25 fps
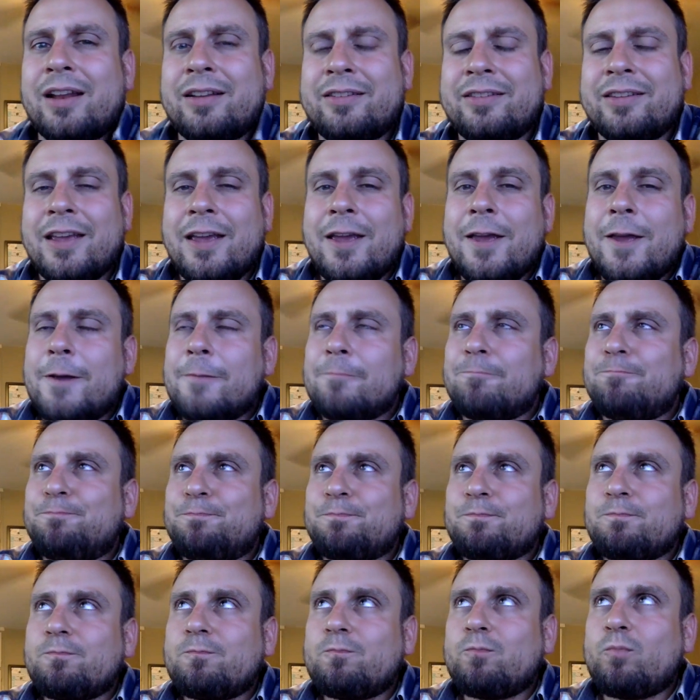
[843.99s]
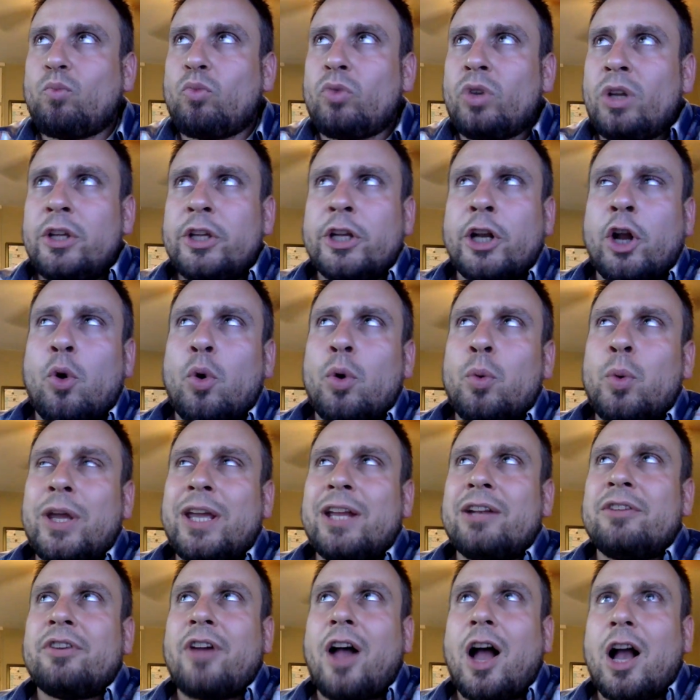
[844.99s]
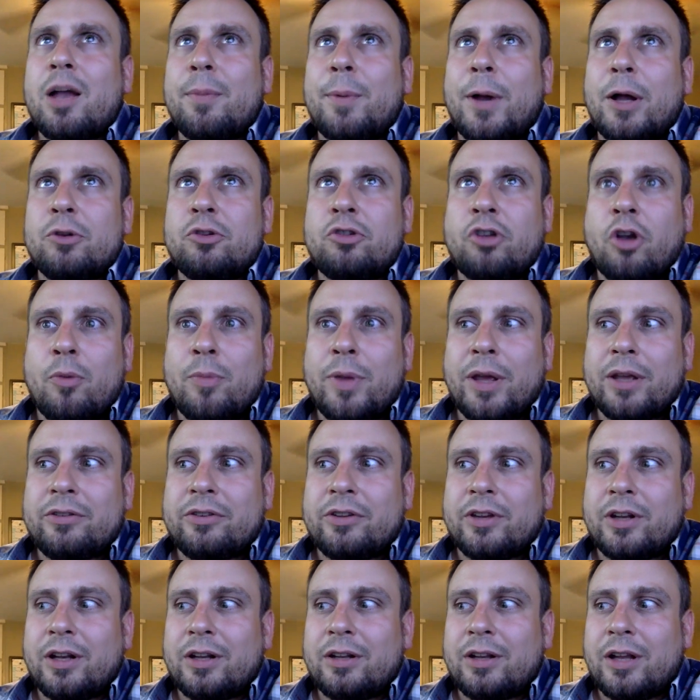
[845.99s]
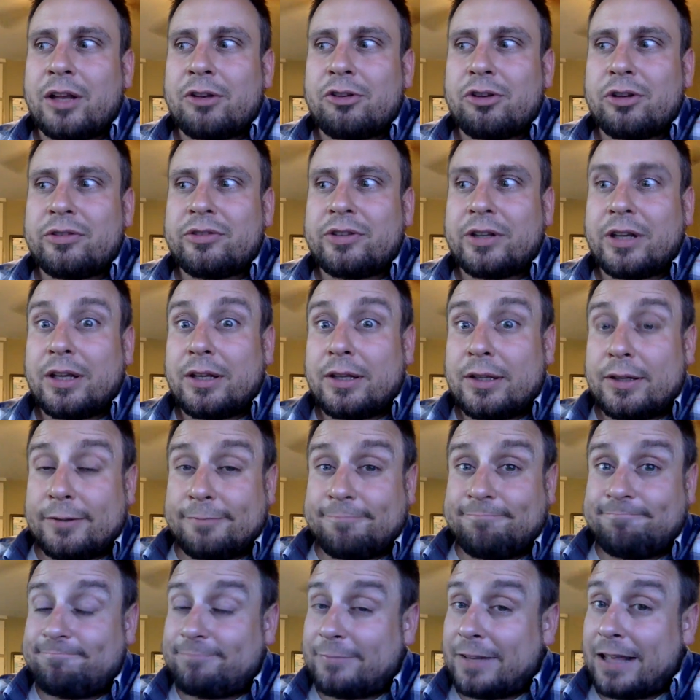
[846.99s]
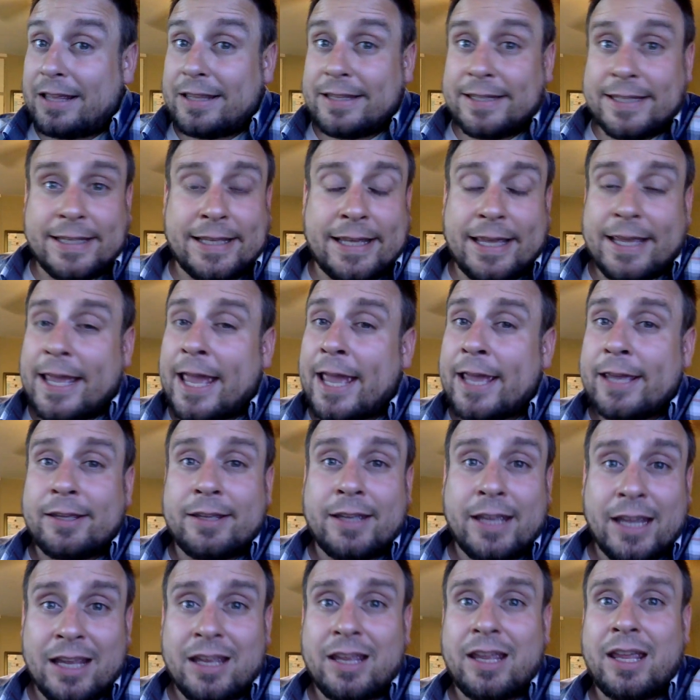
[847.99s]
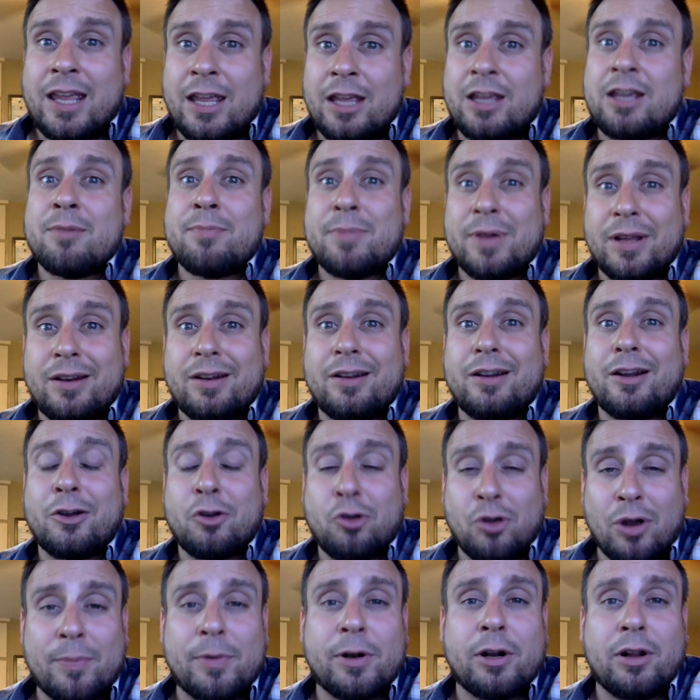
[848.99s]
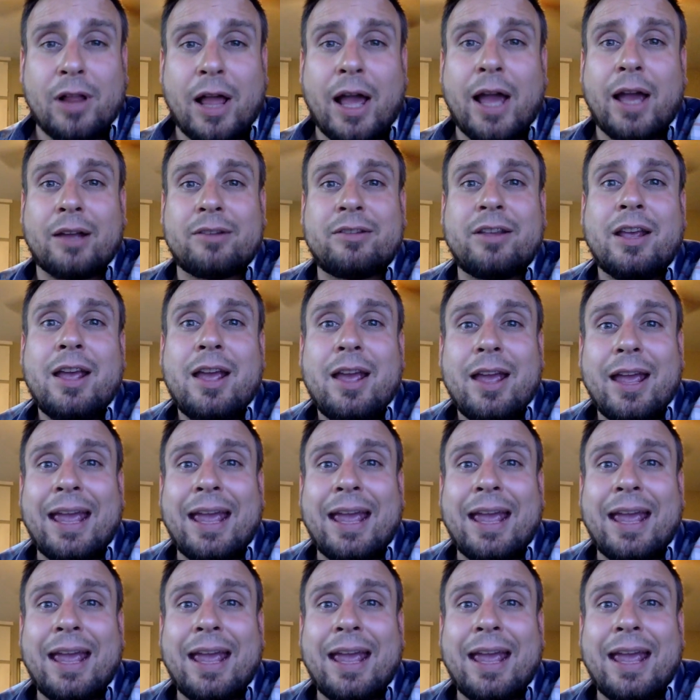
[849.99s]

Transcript: It's, you know, we can talk about Joe Mixon and just say, hey, he committed a criminal act.